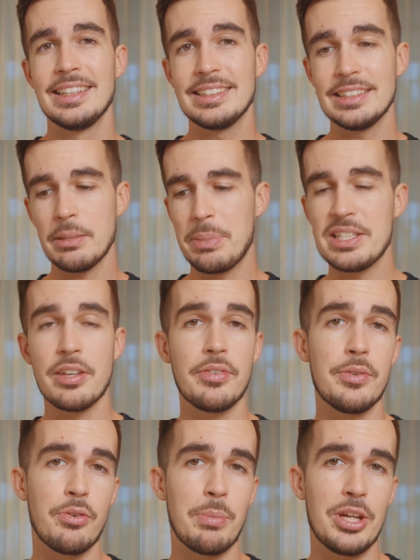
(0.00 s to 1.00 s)
This is a piece of
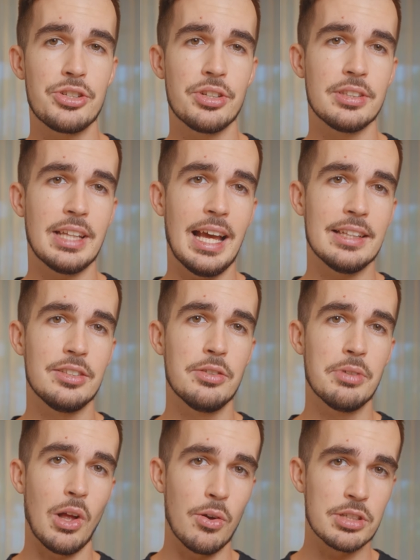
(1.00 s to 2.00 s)
information that you
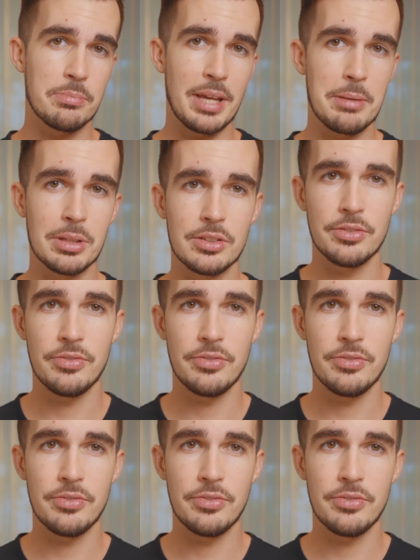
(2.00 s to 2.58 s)
will also be able to